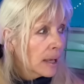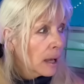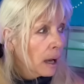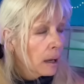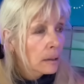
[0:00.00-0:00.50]

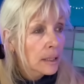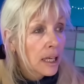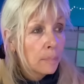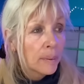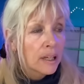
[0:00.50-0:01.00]
uh,
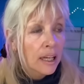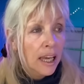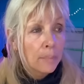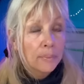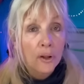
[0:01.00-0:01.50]
keeping
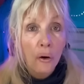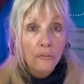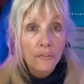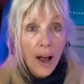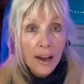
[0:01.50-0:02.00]
keeping the
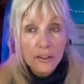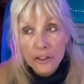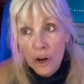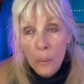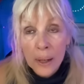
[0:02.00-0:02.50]
home fires
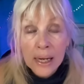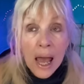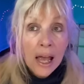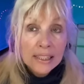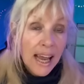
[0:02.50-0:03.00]
going,